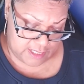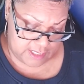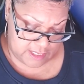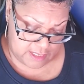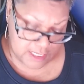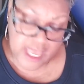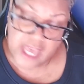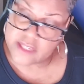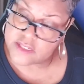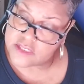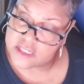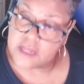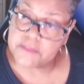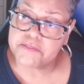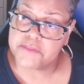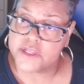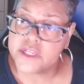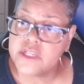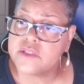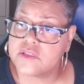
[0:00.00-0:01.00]
Yeah,
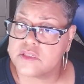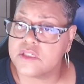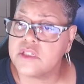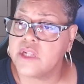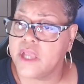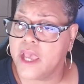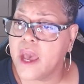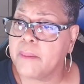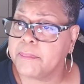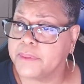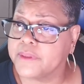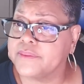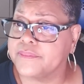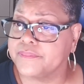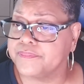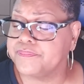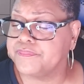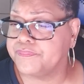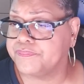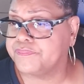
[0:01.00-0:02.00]
some things did happen.
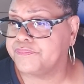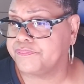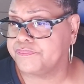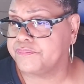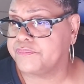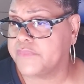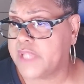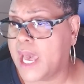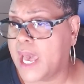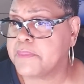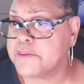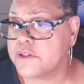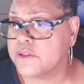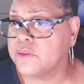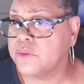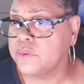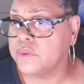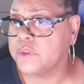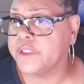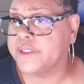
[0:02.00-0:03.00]

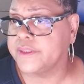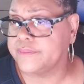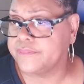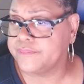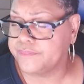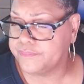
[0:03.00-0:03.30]
Absolutely.